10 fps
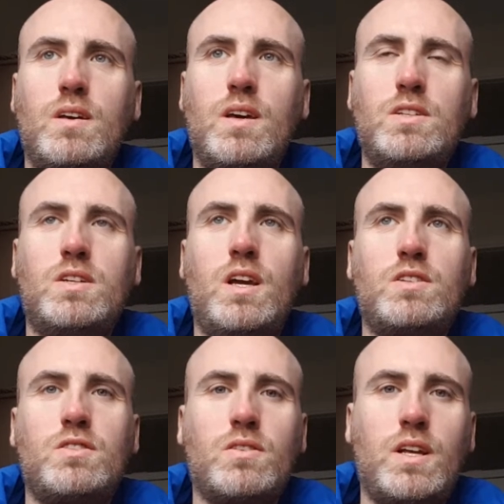
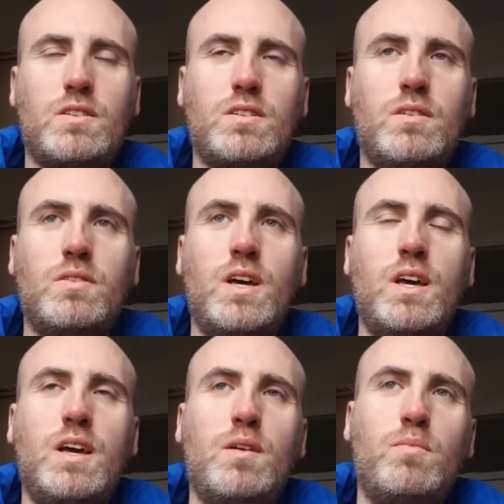educational kind of stuff.
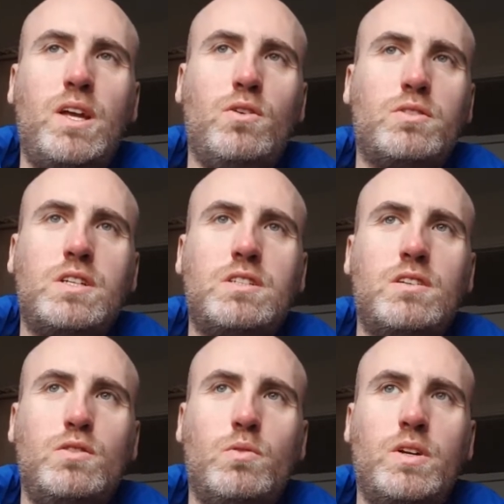But he noticed
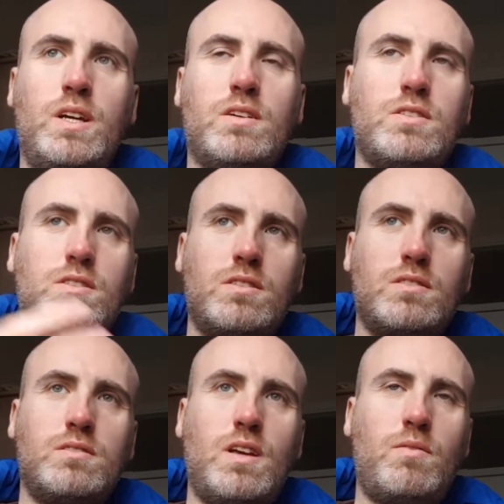that
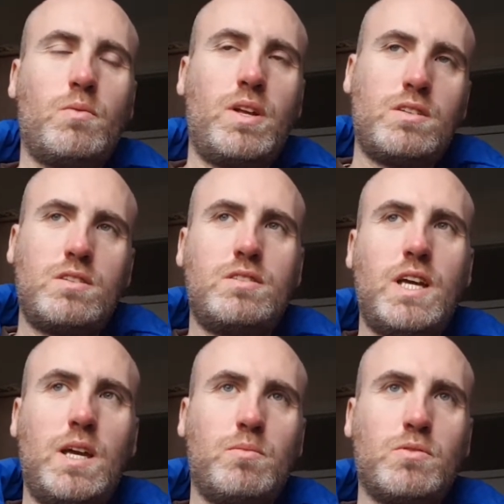everyone else's
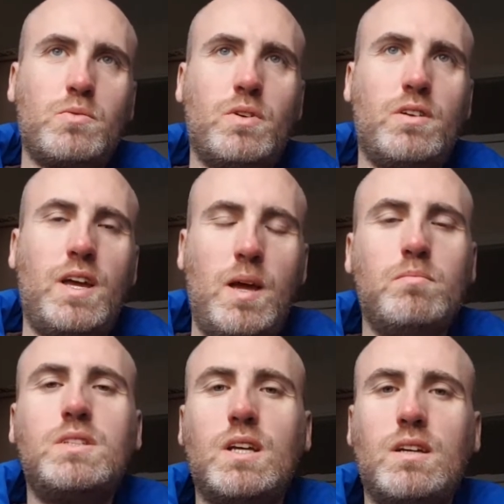tables were
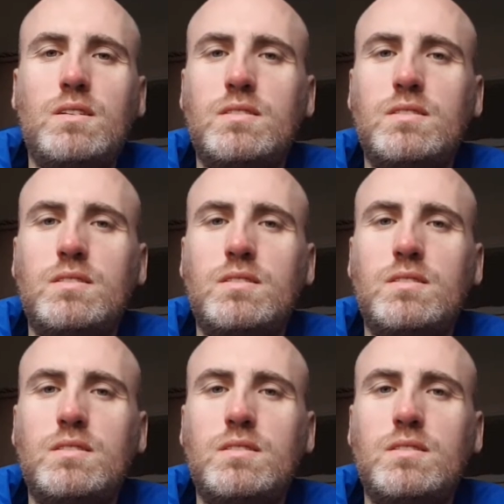empty.